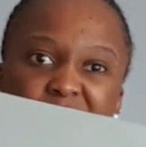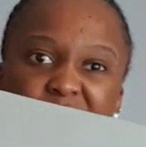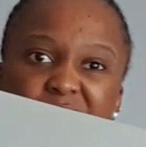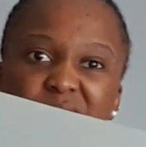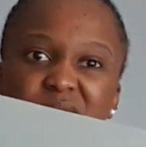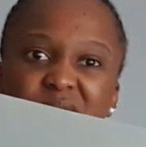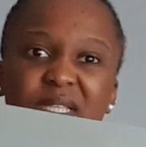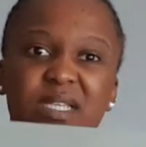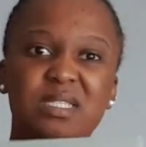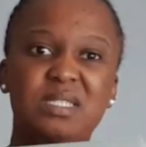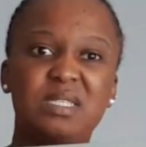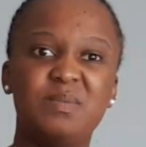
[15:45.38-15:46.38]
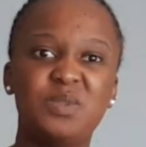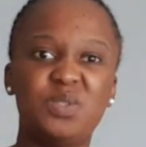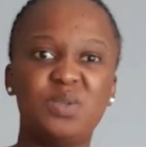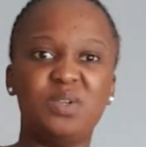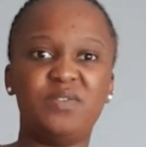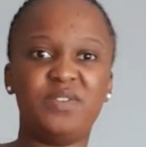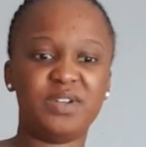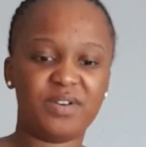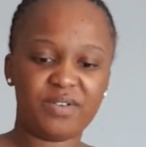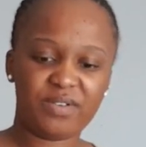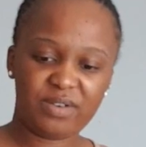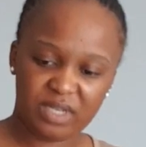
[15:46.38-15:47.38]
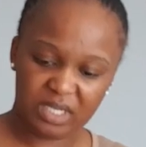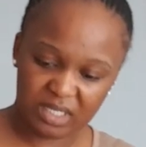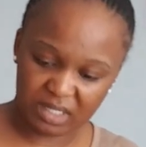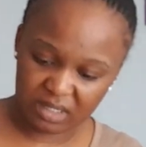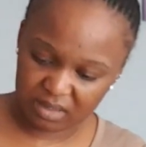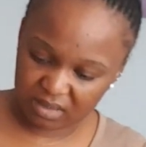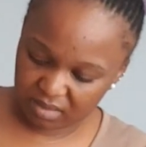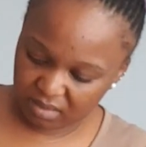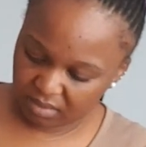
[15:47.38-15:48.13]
it looks like some sort of a green.